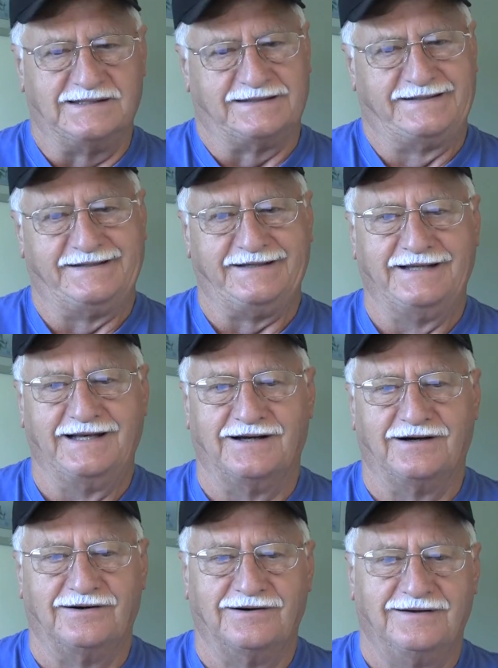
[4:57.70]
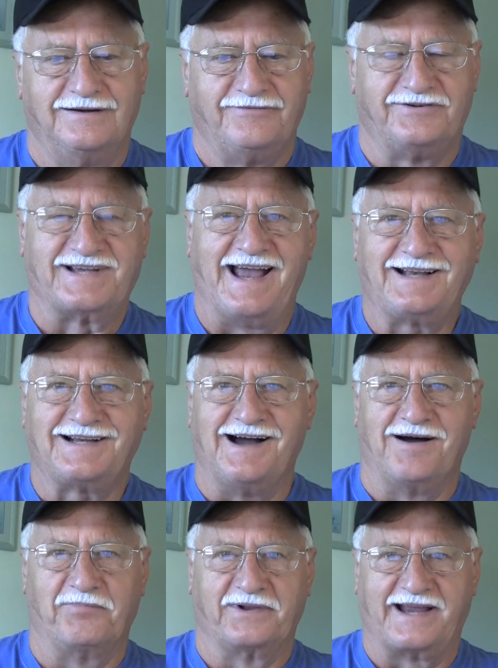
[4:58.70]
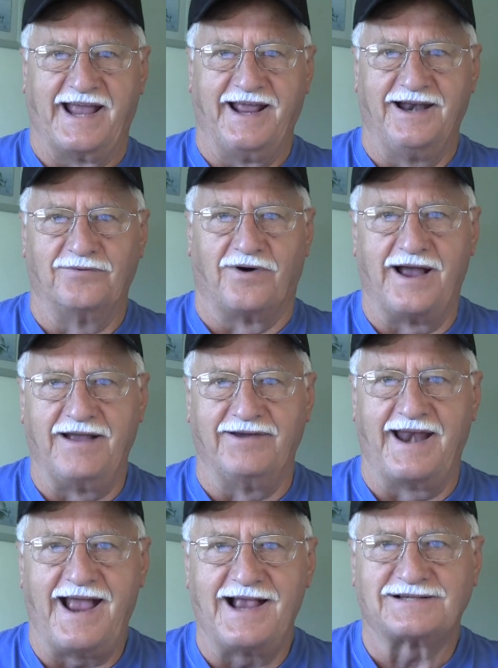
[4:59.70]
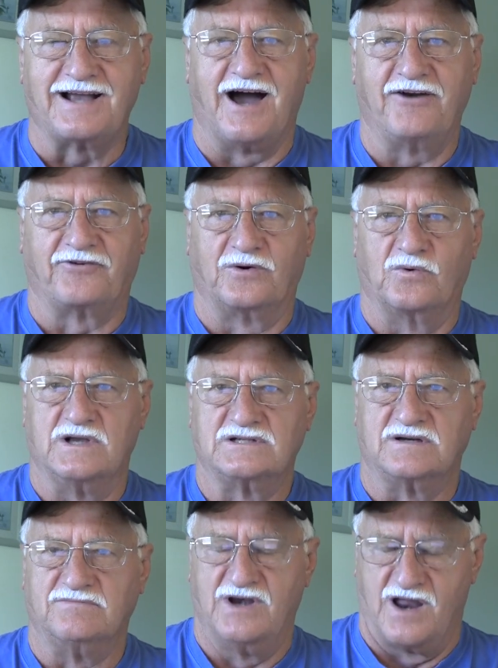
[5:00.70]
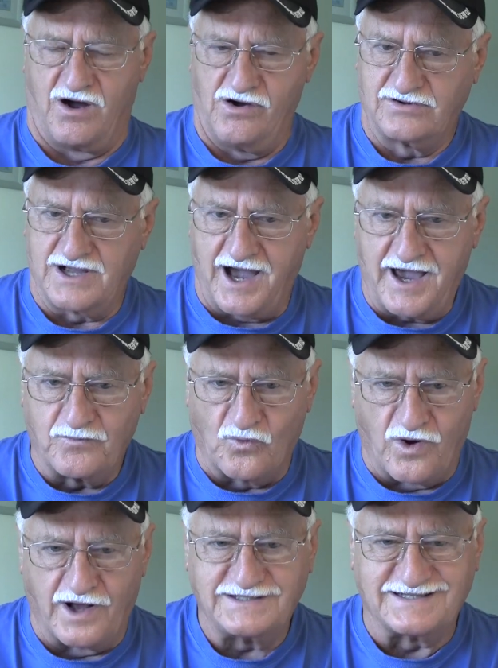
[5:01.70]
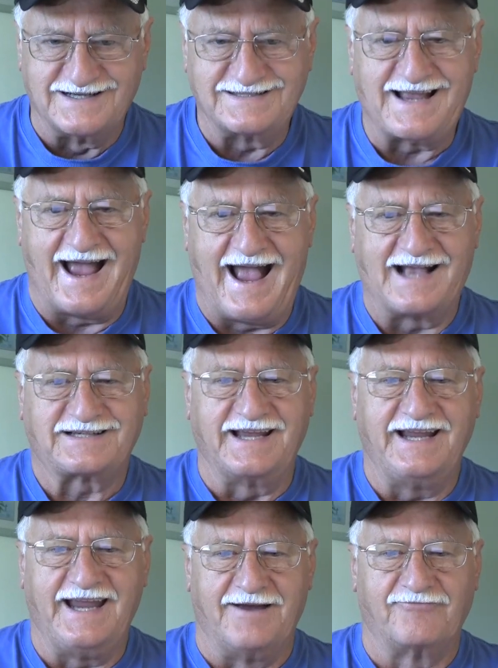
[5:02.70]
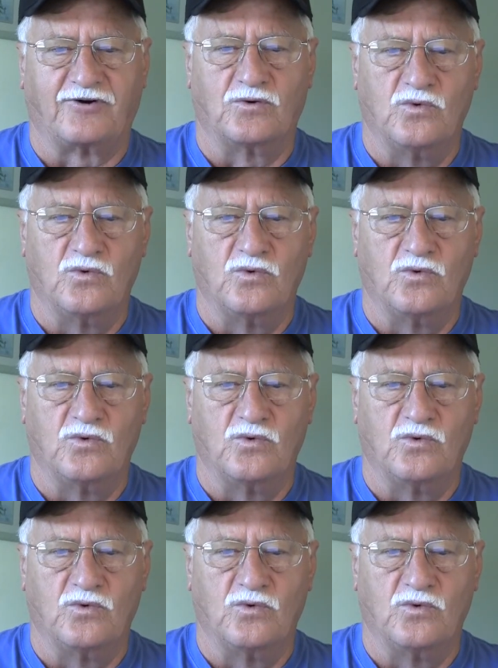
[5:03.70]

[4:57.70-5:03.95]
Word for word: you know if it's that complicated why even ask god for wisdom no god wants us asking him for